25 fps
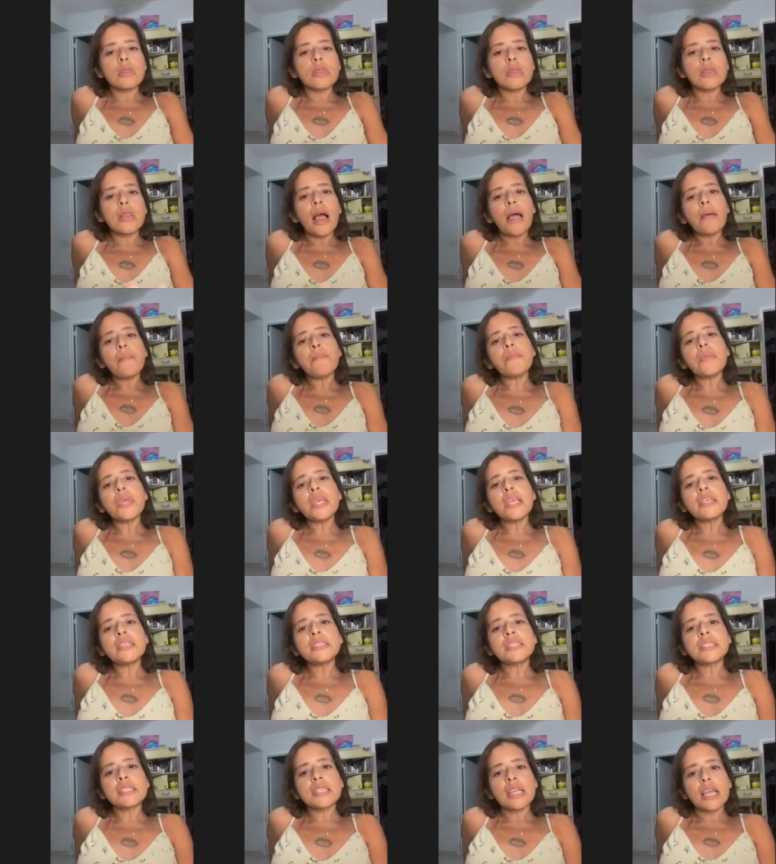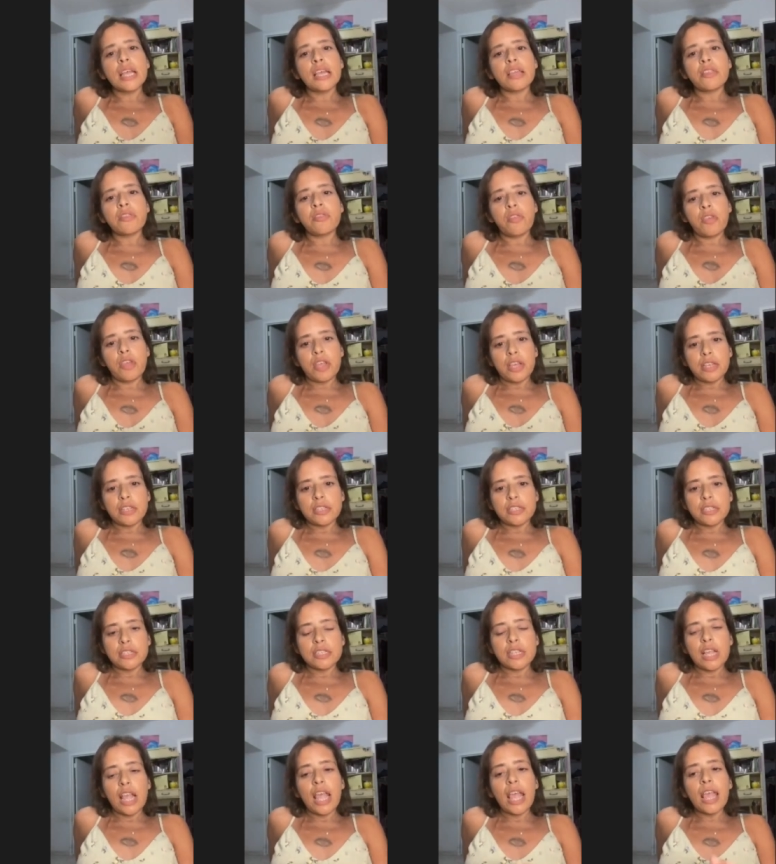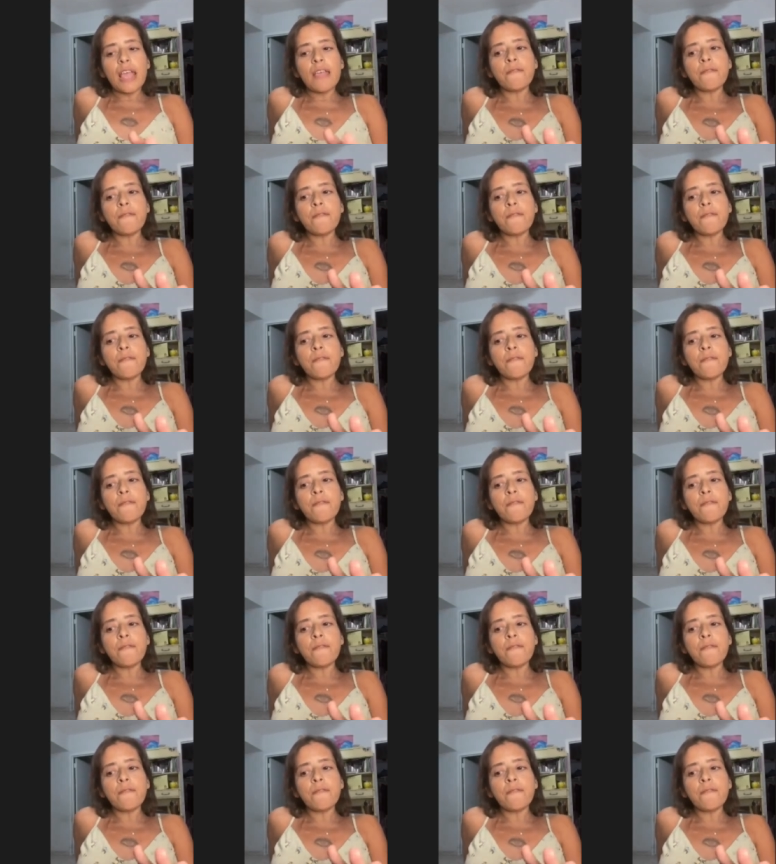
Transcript: let me say this.